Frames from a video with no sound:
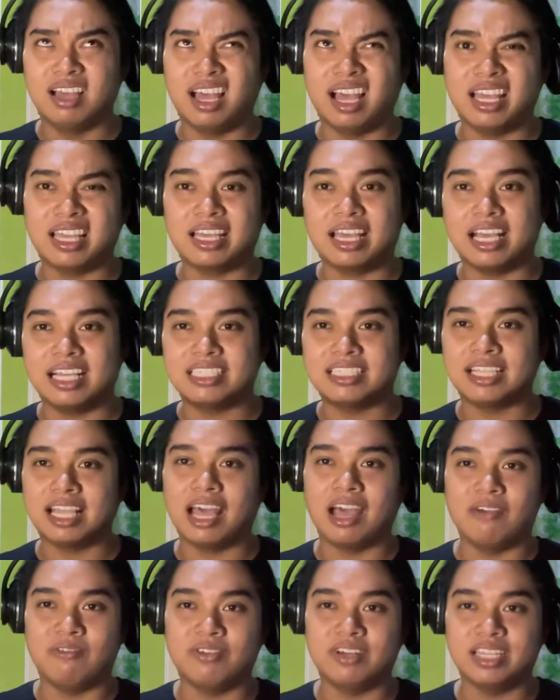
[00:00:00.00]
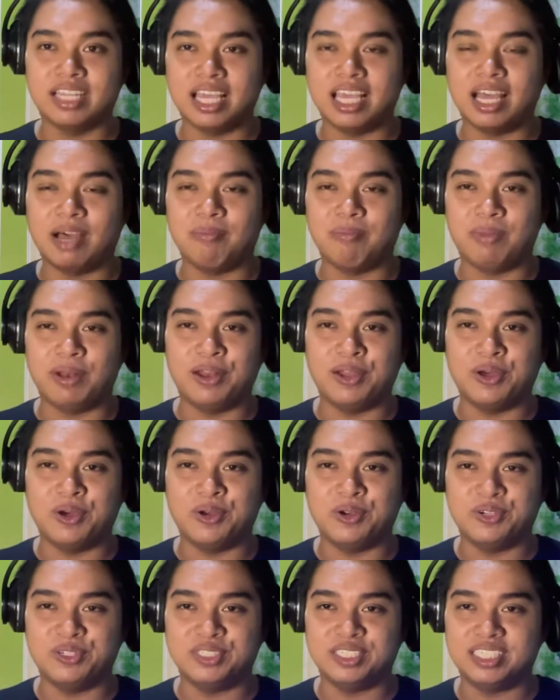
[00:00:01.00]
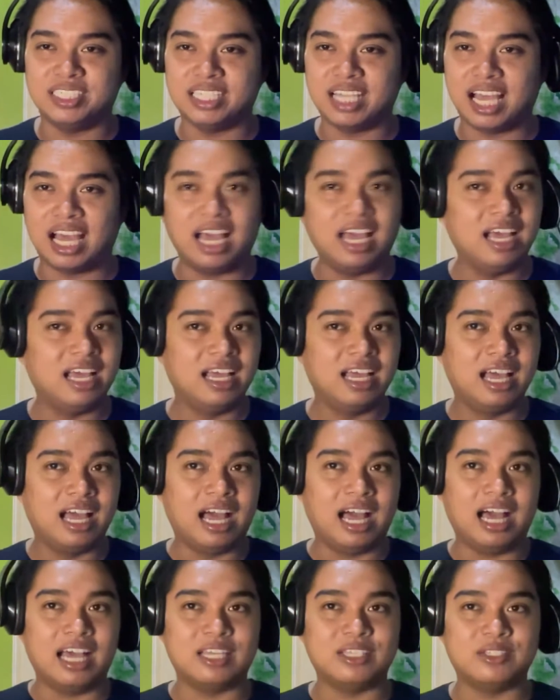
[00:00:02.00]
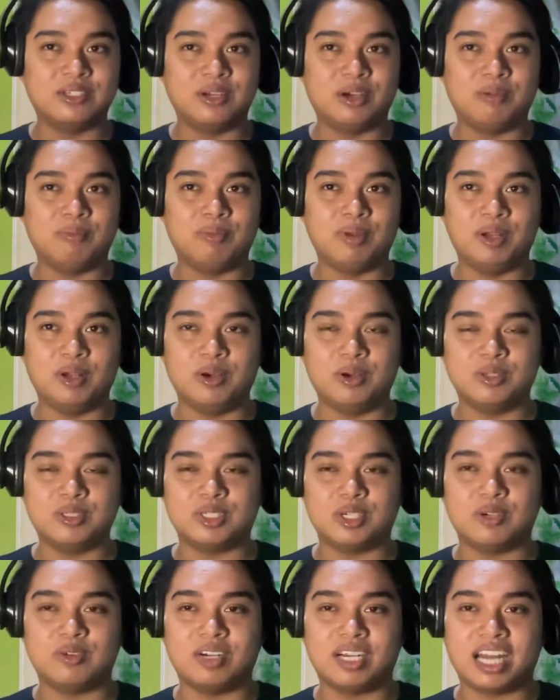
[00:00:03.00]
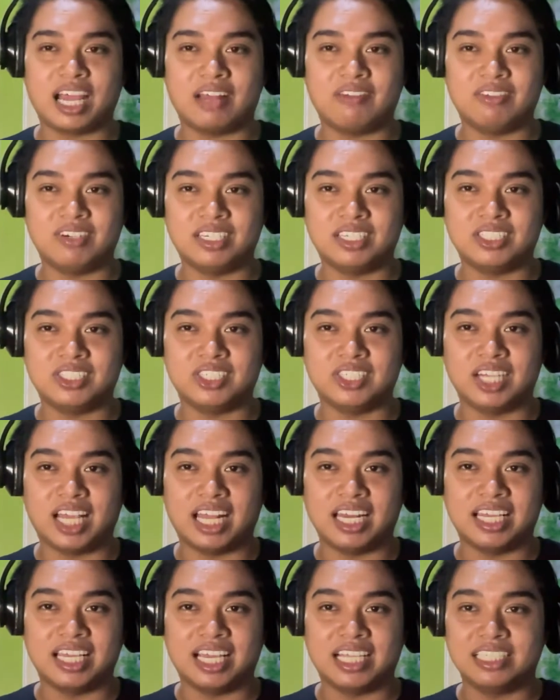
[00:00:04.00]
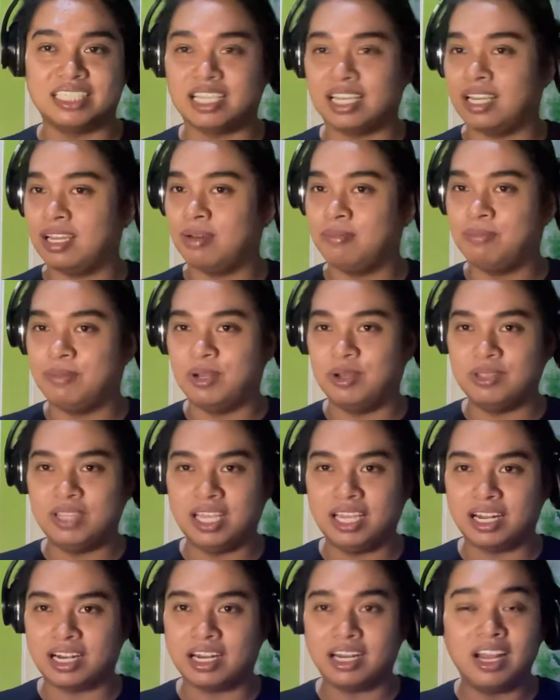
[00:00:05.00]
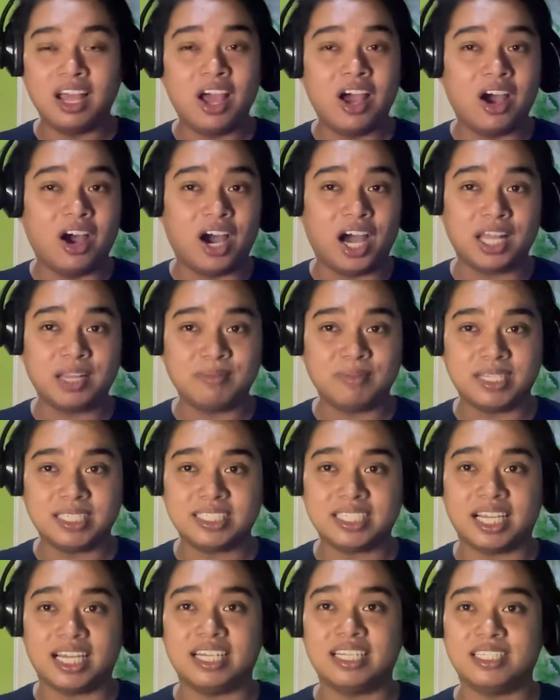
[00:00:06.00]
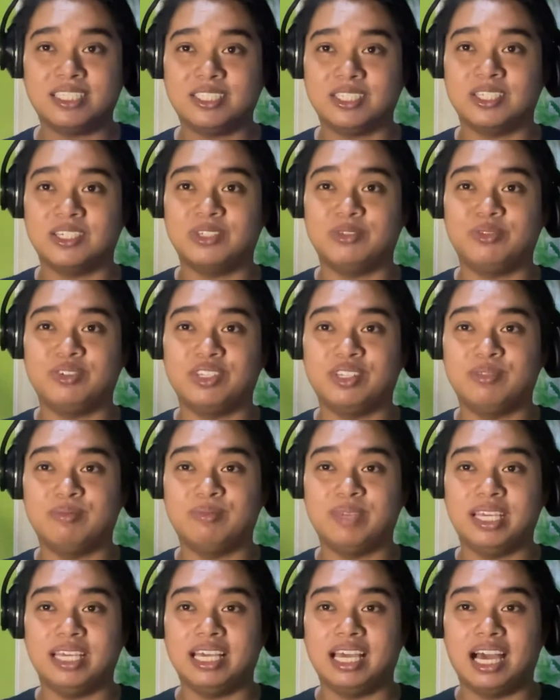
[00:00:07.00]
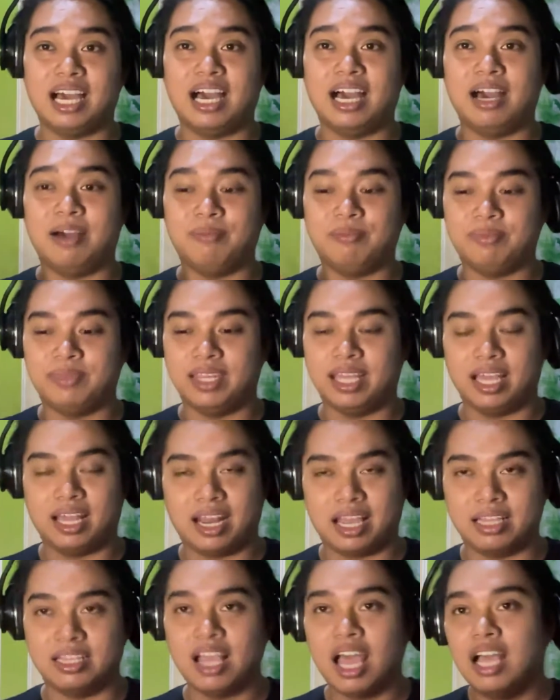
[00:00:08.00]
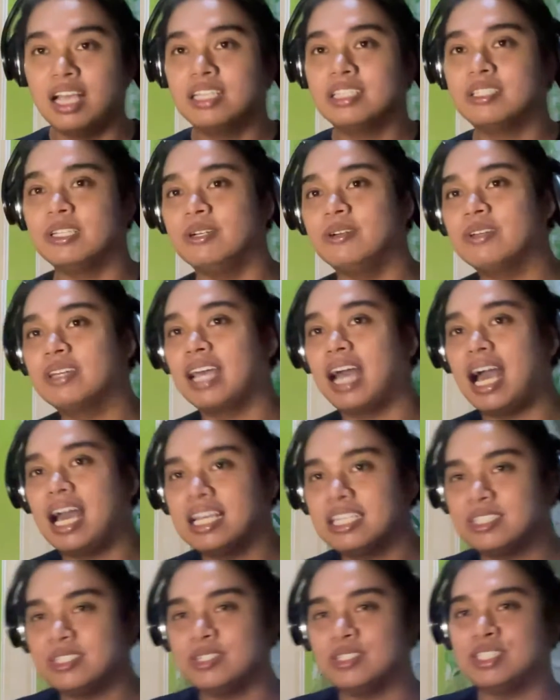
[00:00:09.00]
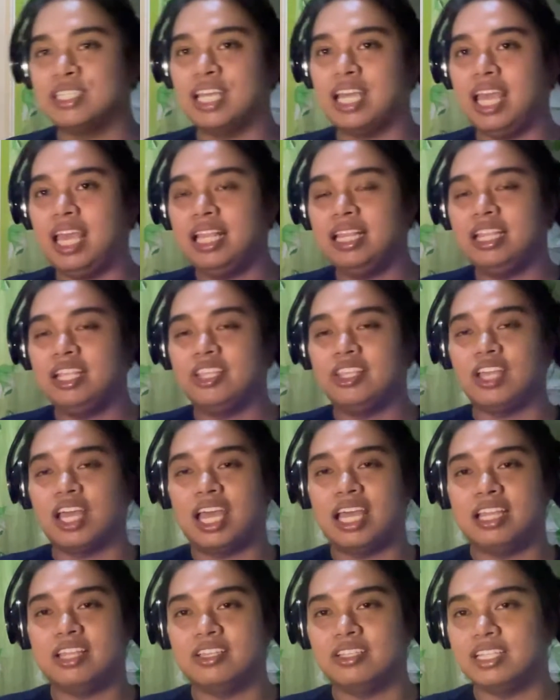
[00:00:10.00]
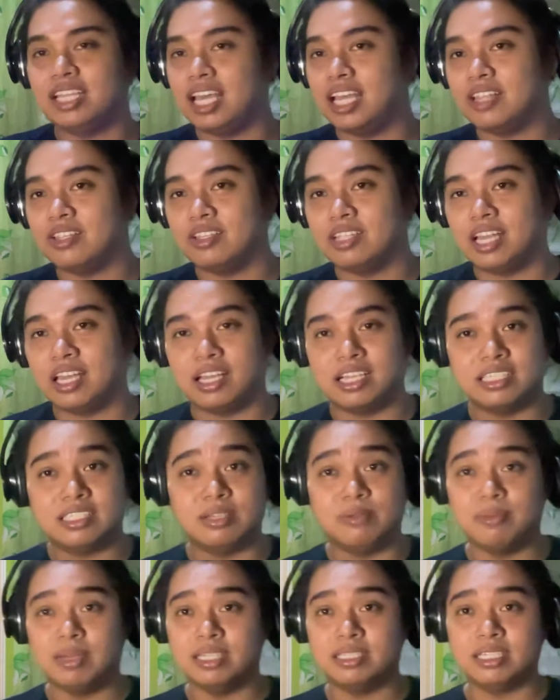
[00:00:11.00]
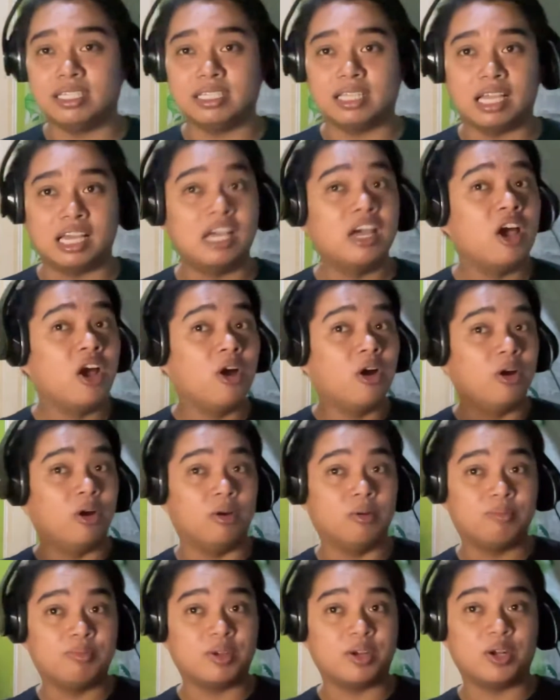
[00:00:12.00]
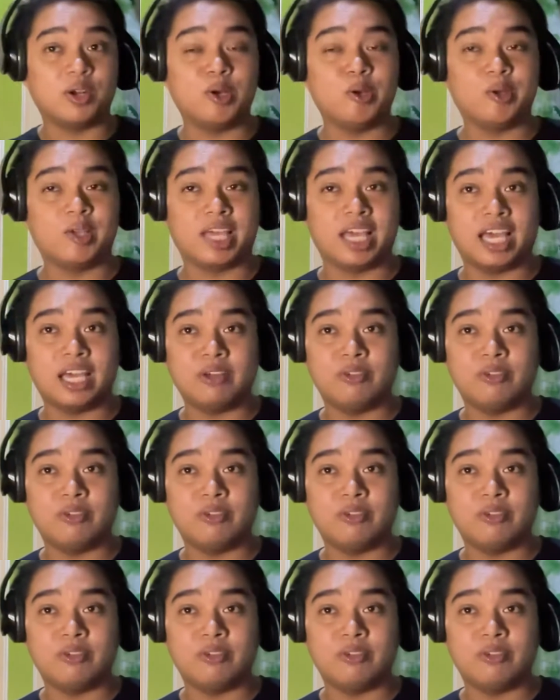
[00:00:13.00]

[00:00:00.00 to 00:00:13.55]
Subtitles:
I guess, everyday uploads. Yeah, I do uploads or whatever the shenanigans I upload here on my channel, so you're gonna be updated. So guys, today is amazing day. Hope you're okay.